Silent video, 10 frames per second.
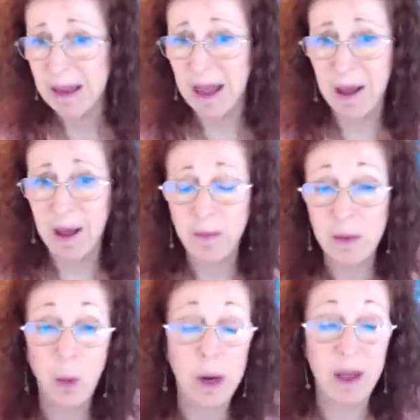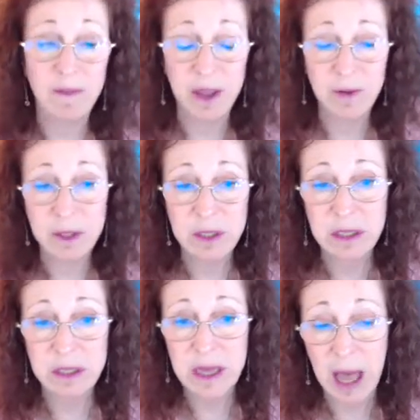One of my favorites is